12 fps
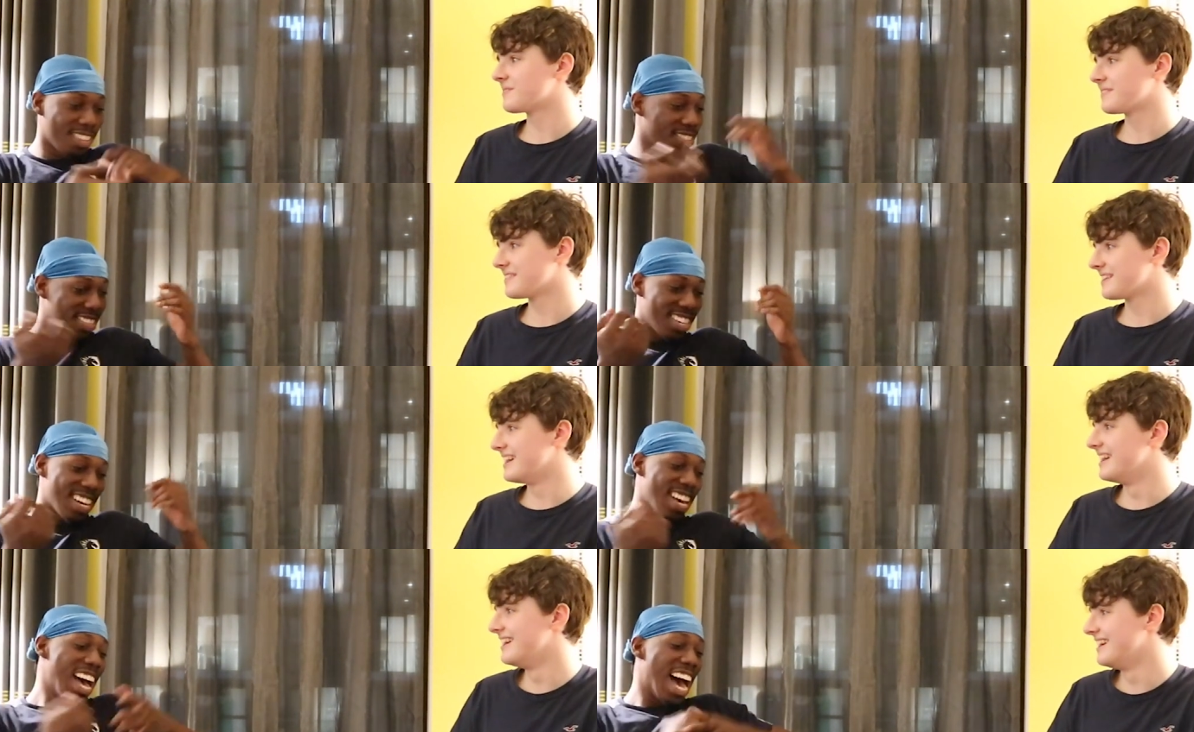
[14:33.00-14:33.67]
Speaker 1: I,
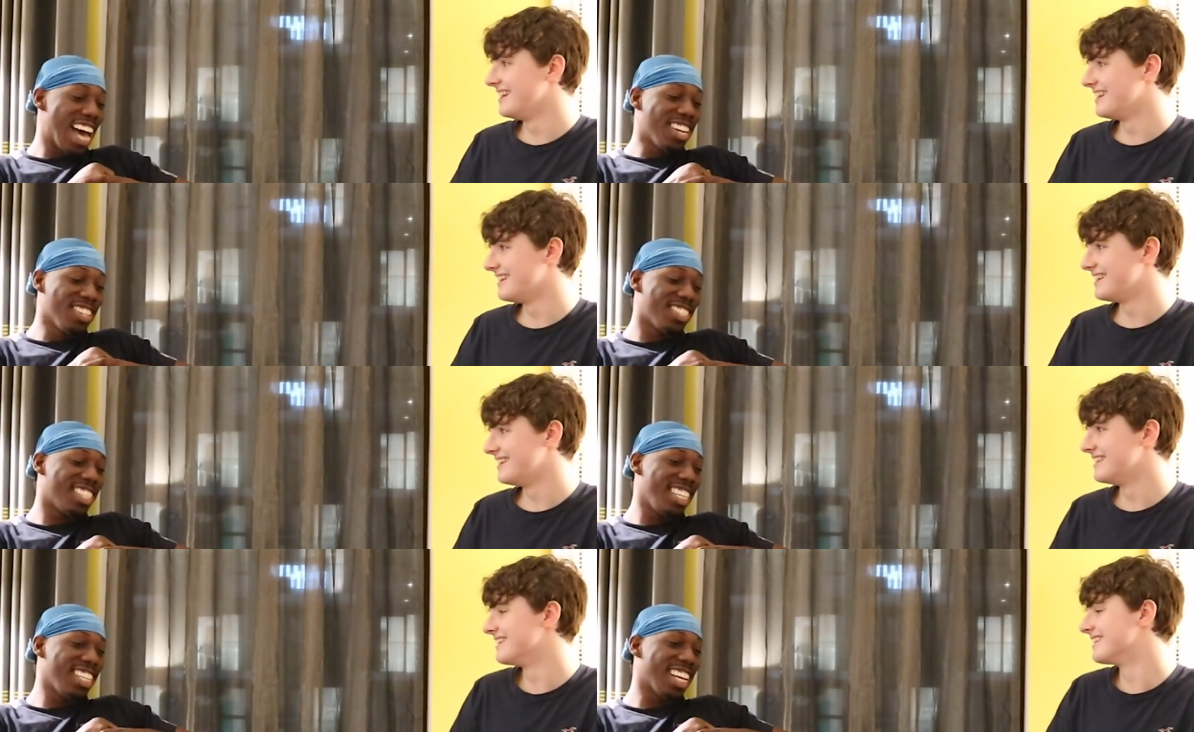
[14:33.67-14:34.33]
don't I don't
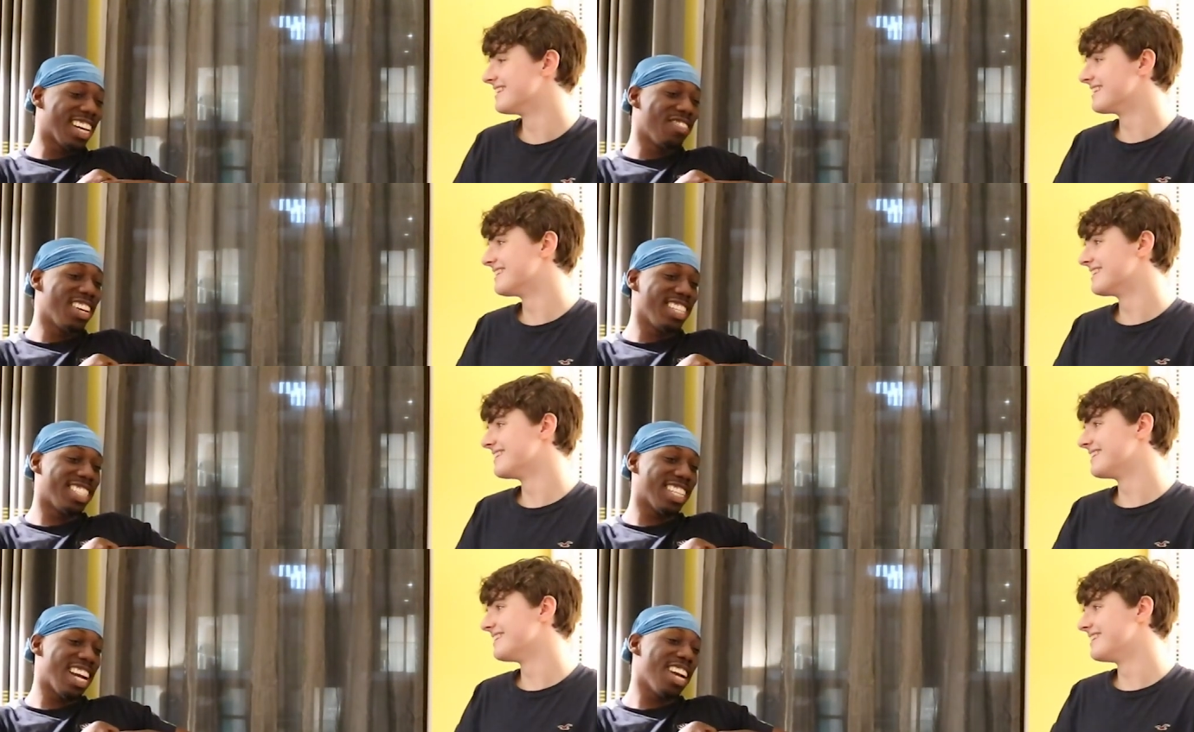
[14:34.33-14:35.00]
see like I'm
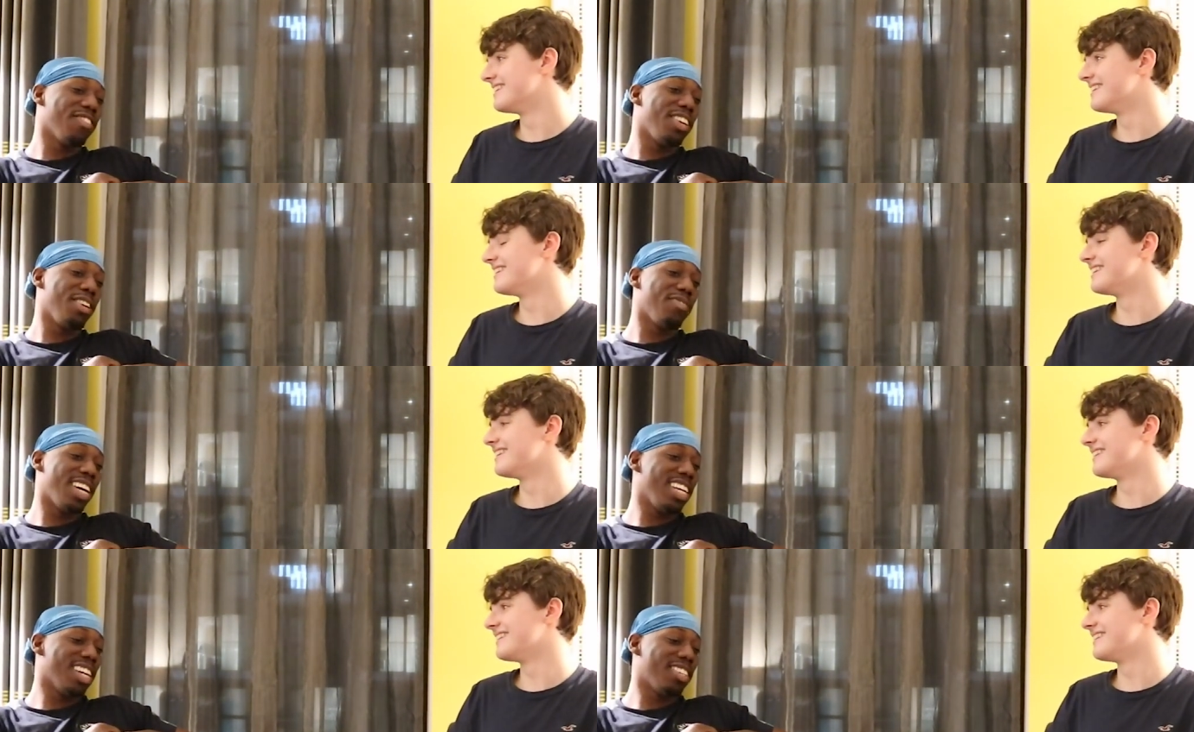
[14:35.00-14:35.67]
not scared of
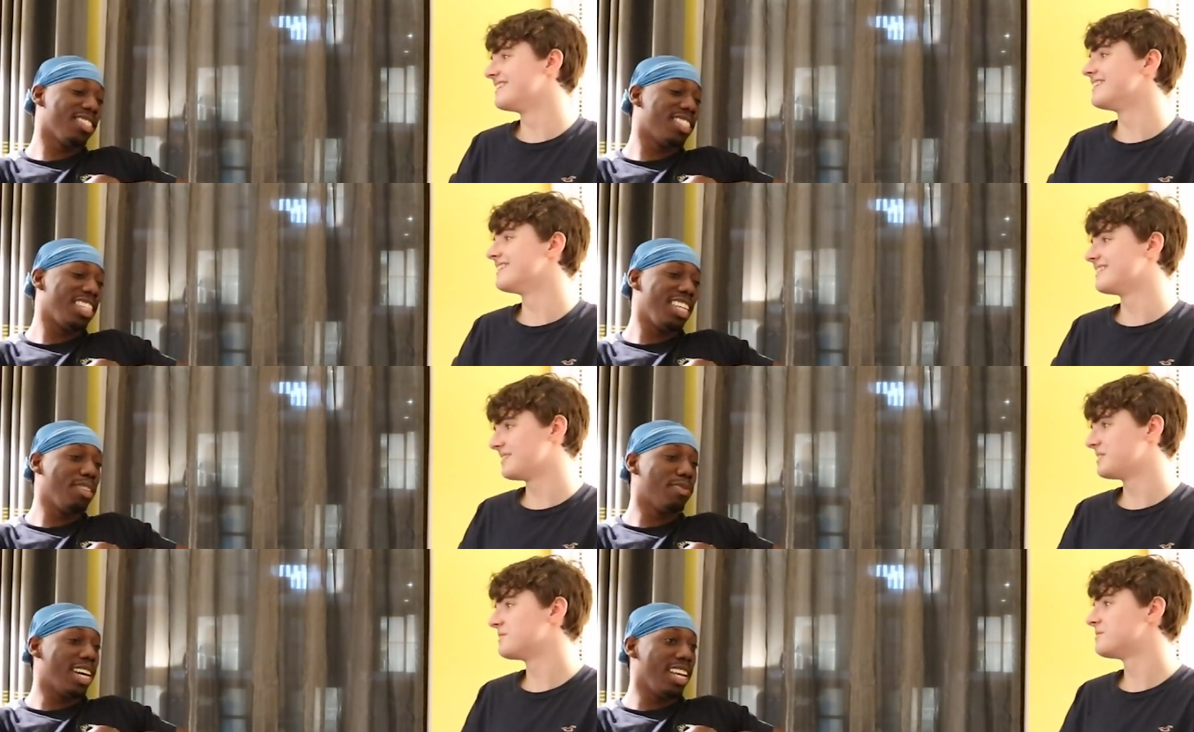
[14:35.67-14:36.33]
anybody. I don't see
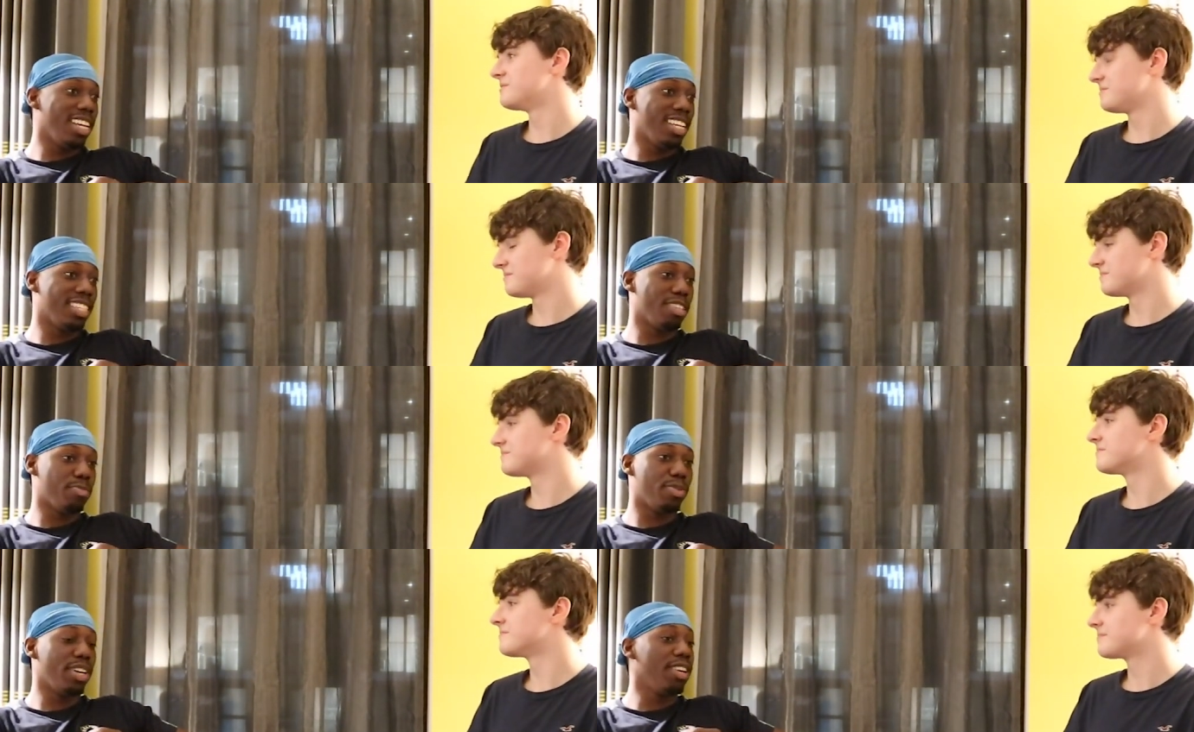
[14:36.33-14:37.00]
anybody to,
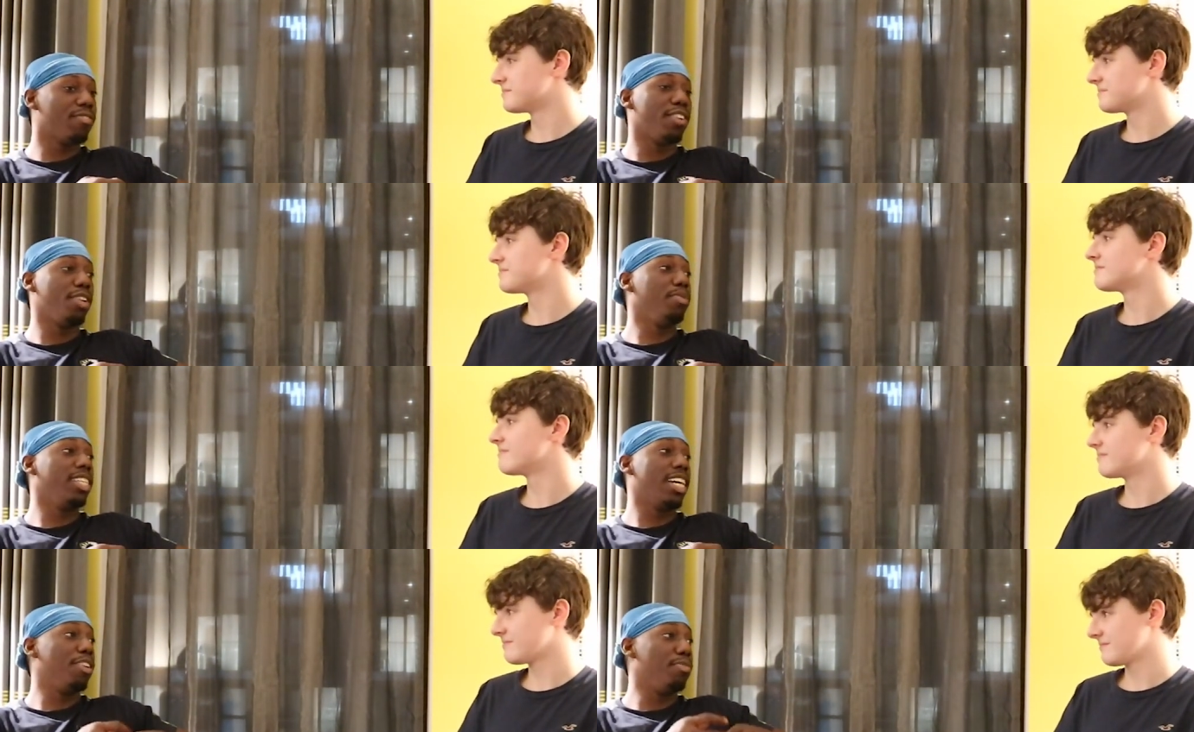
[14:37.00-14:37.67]
to put in front of
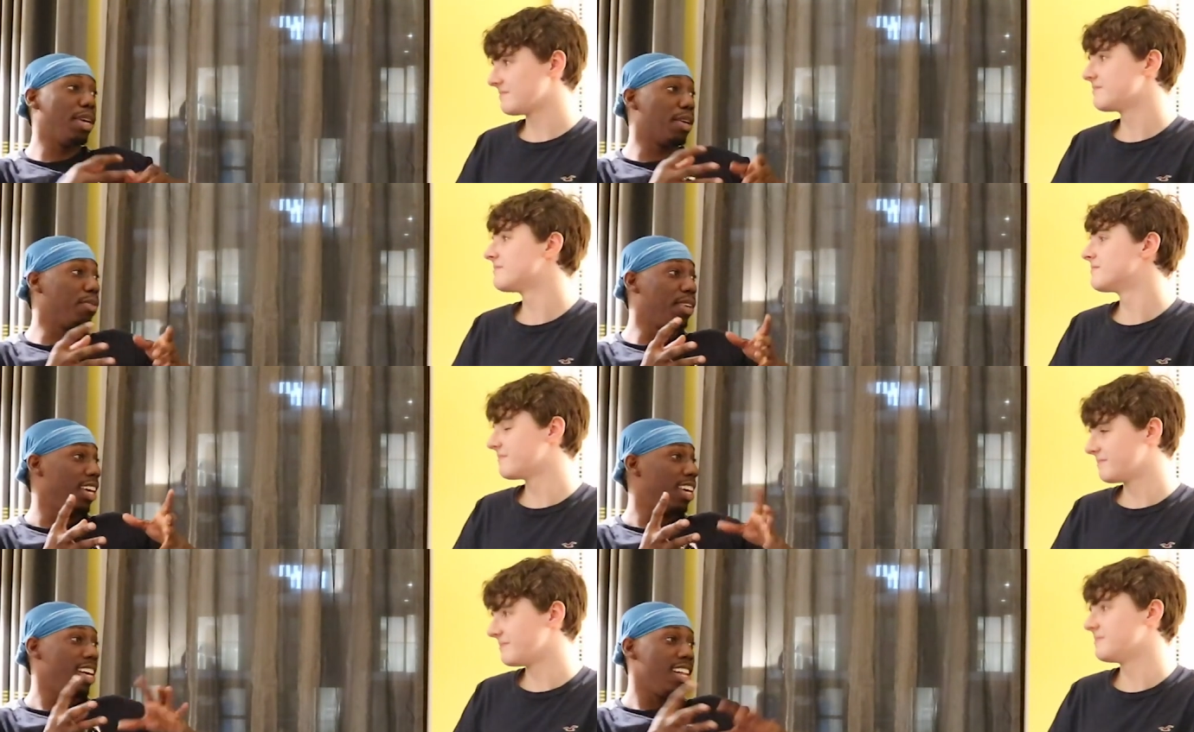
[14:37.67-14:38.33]
me that would make
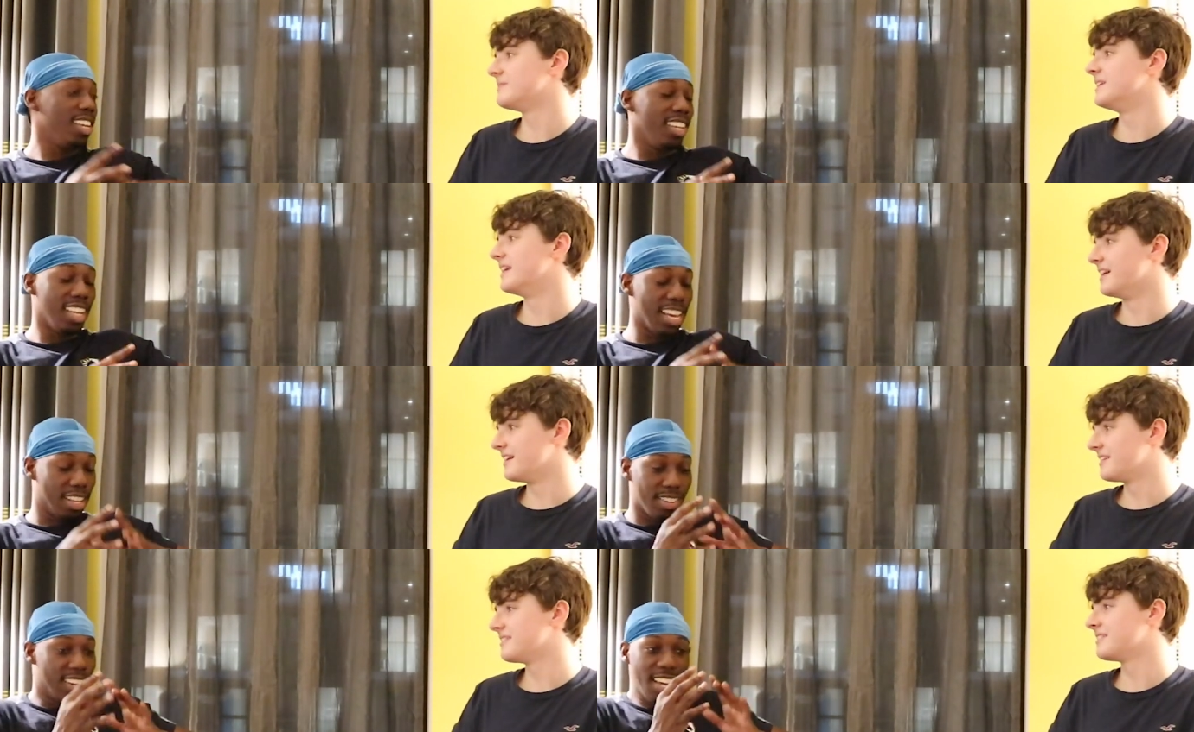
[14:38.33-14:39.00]
me
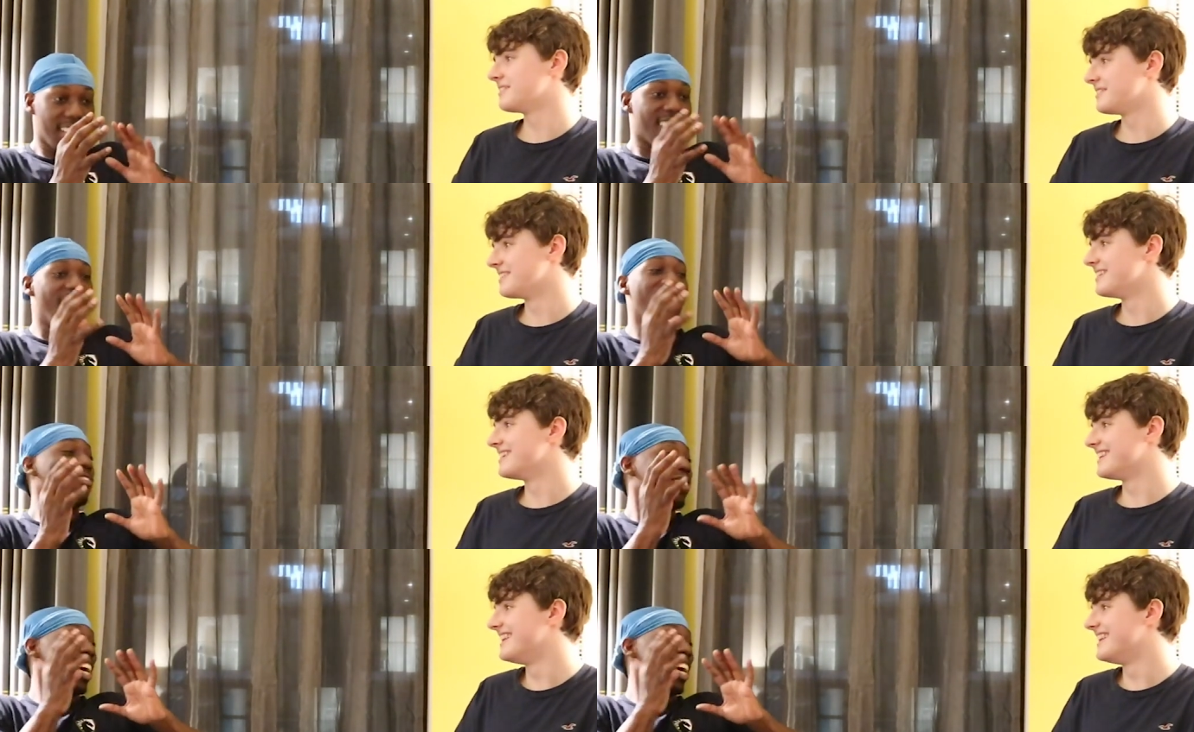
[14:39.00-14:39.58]
yeah. Like, I can't